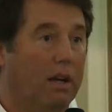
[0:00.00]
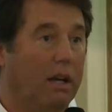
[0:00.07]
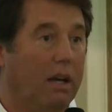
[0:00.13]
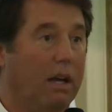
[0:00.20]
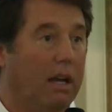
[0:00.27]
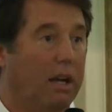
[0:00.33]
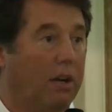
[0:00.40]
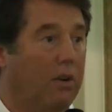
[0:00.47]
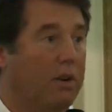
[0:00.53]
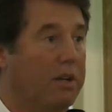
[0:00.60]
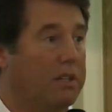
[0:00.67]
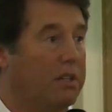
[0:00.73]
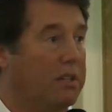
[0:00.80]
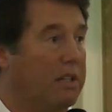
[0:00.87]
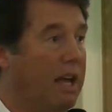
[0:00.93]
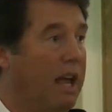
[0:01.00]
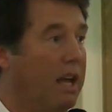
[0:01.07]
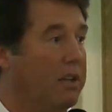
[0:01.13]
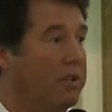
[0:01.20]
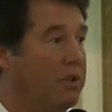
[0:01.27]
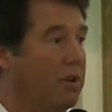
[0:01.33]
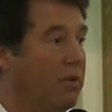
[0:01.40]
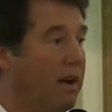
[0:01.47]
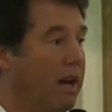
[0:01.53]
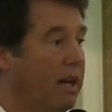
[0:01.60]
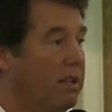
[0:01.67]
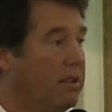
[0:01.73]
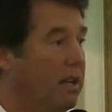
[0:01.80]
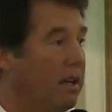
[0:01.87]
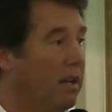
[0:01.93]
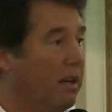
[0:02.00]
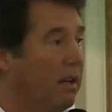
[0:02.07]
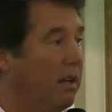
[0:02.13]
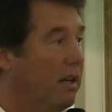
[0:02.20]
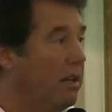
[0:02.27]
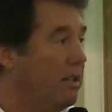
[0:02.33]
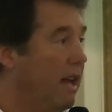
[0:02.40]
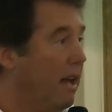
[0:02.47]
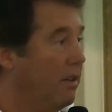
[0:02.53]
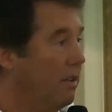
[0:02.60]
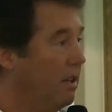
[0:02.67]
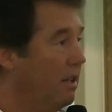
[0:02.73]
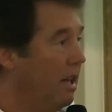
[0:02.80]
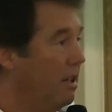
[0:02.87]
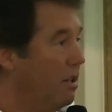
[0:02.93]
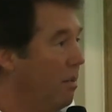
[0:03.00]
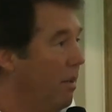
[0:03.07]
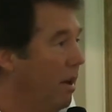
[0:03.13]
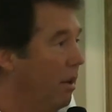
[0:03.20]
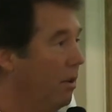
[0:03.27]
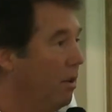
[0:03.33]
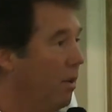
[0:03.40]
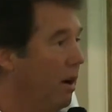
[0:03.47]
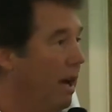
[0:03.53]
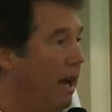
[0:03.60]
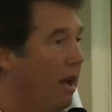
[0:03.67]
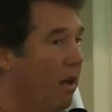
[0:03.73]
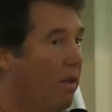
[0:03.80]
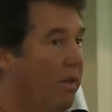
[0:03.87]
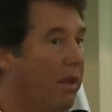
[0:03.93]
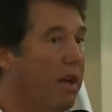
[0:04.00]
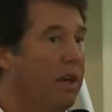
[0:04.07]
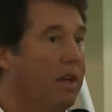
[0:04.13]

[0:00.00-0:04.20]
it increases cancer rates and it is actually detrimental to our health.